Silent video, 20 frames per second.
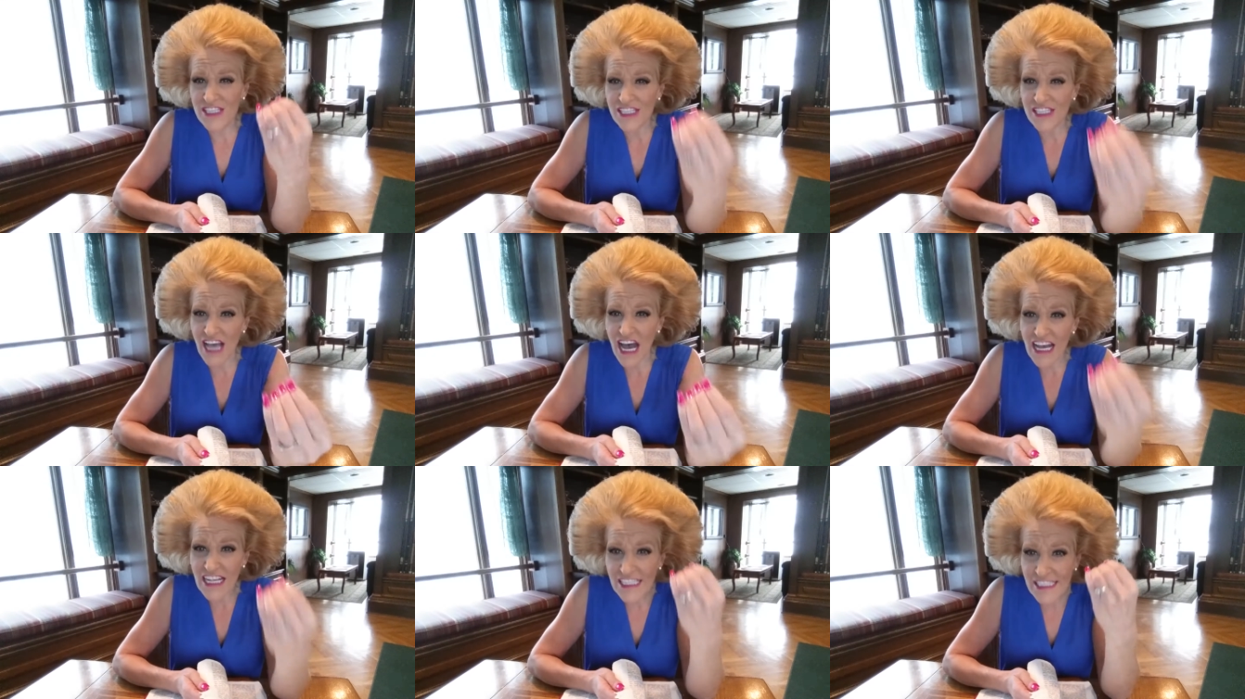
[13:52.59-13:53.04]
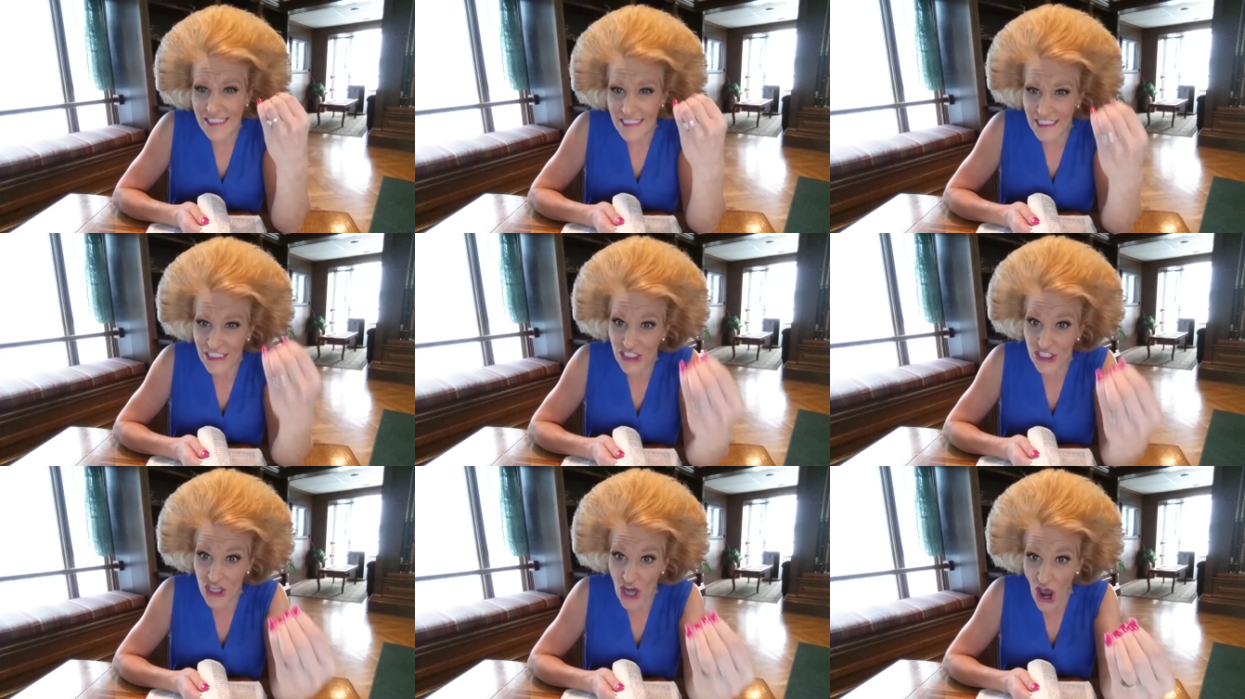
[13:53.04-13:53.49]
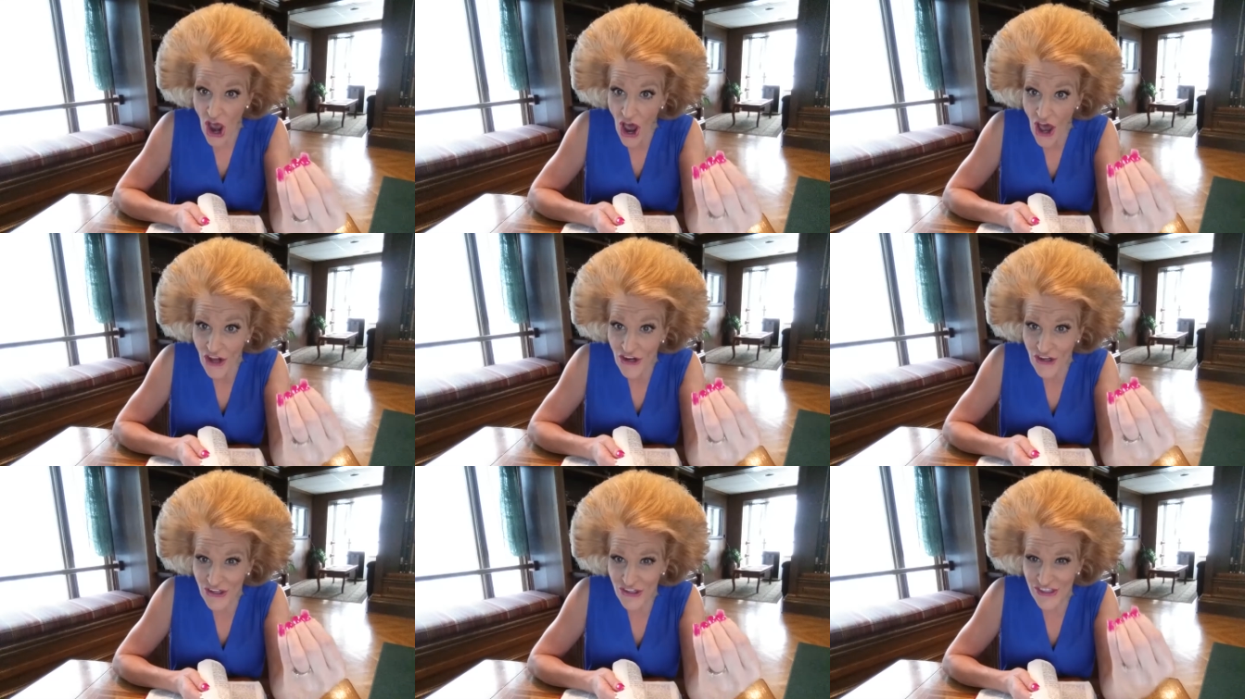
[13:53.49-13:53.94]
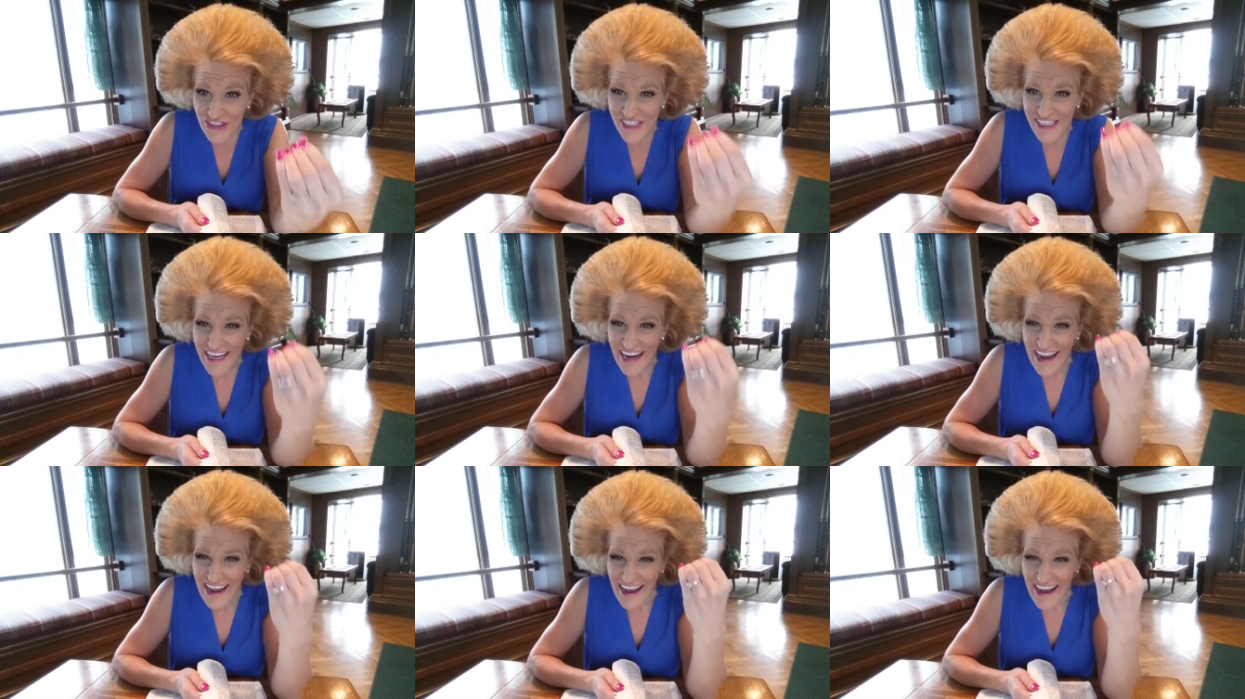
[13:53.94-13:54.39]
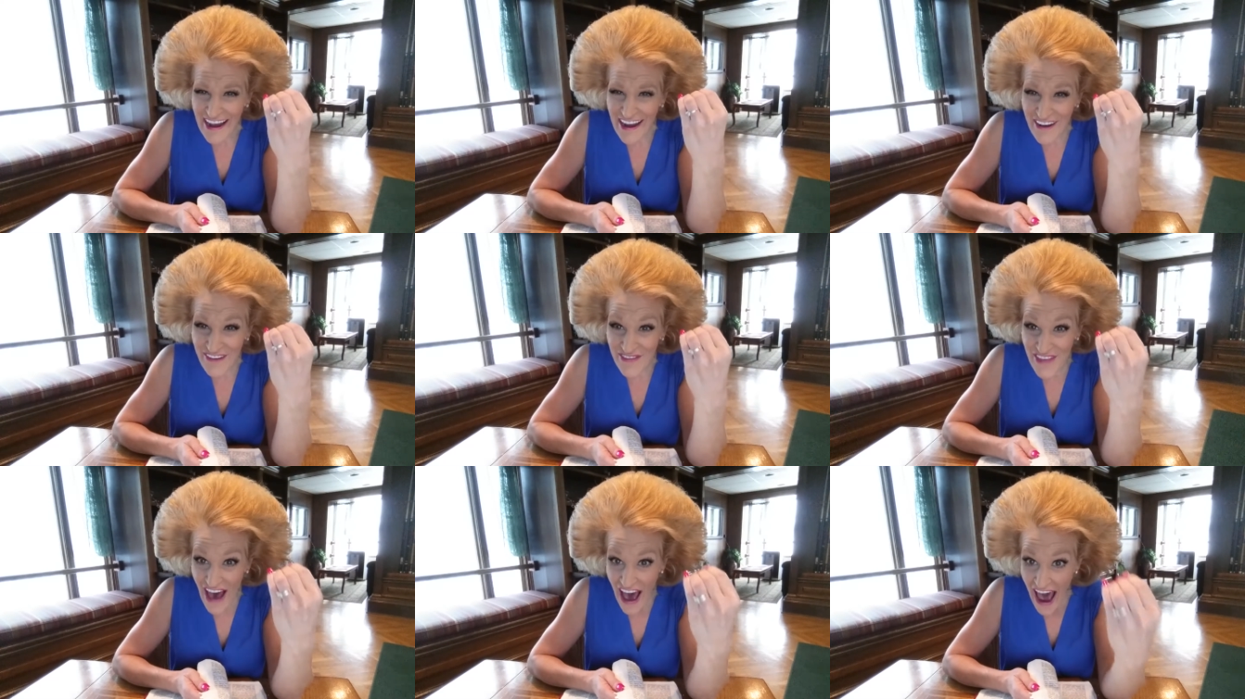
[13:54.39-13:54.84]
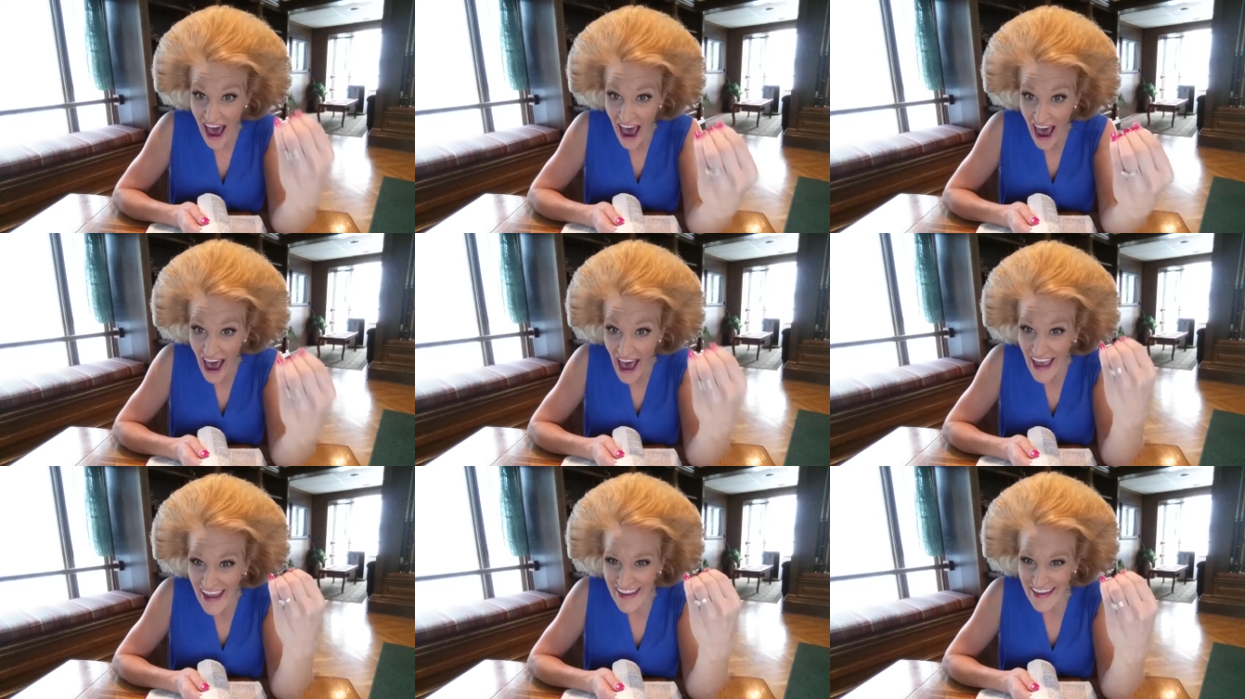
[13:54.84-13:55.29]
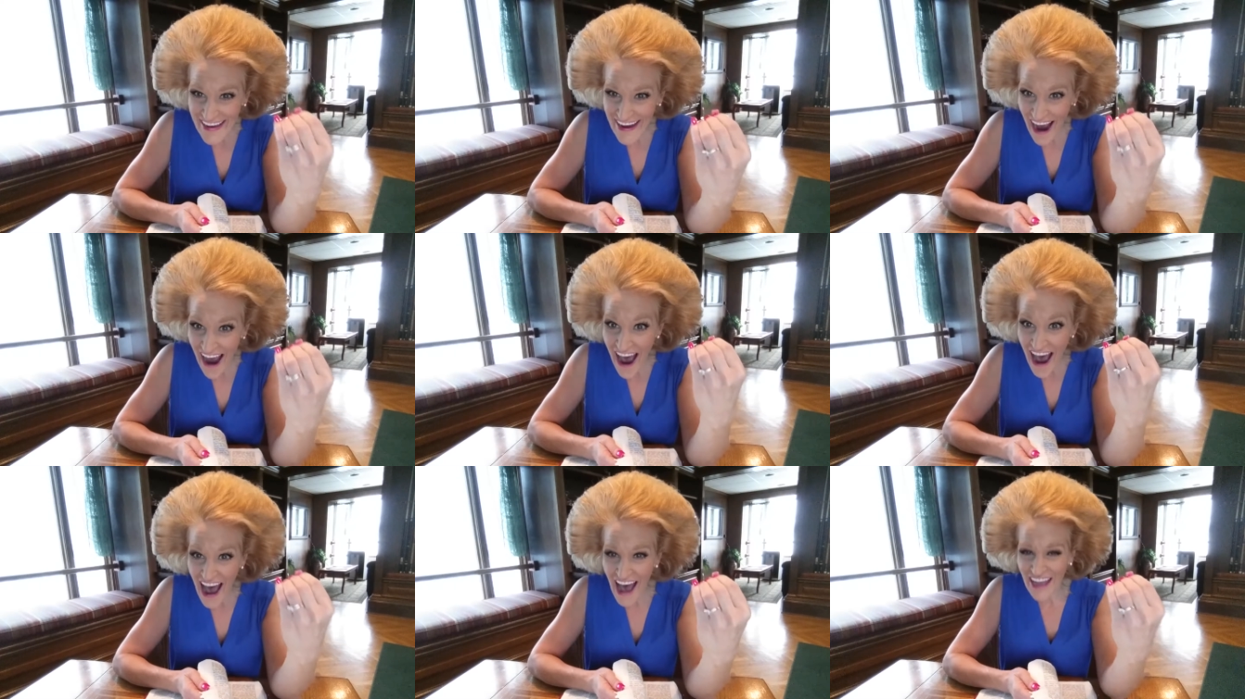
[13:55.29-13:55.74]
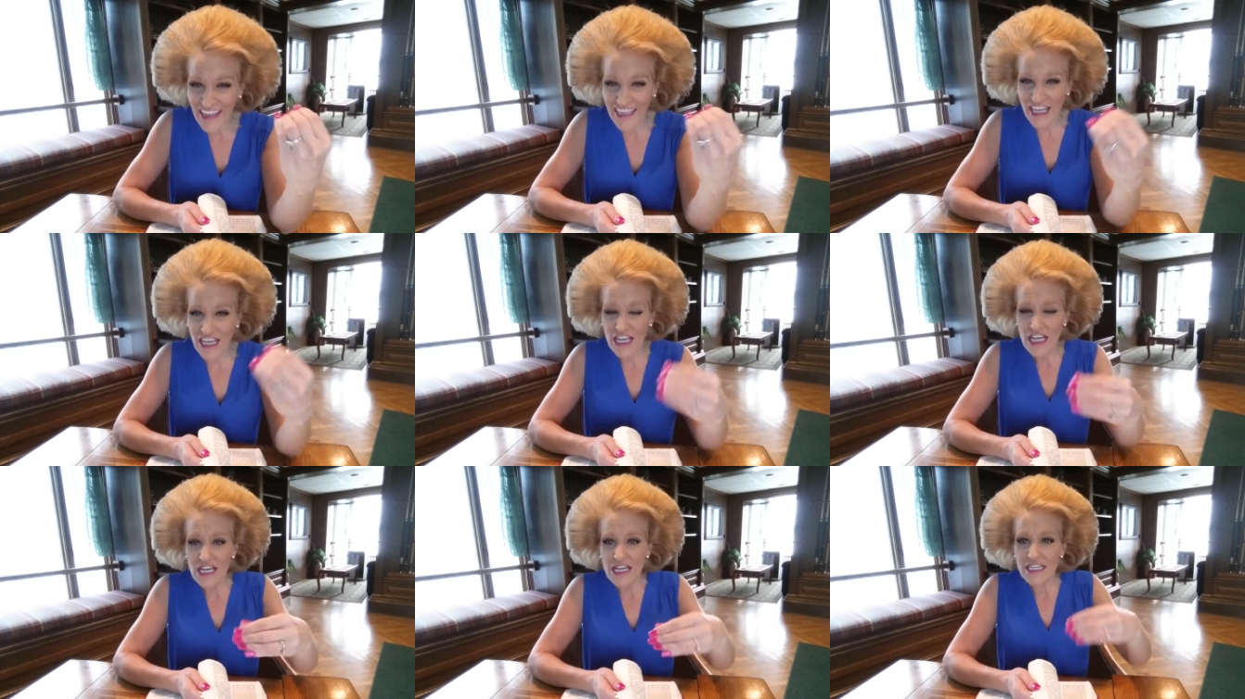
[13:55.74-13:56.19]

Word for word: sons and daughters of the high God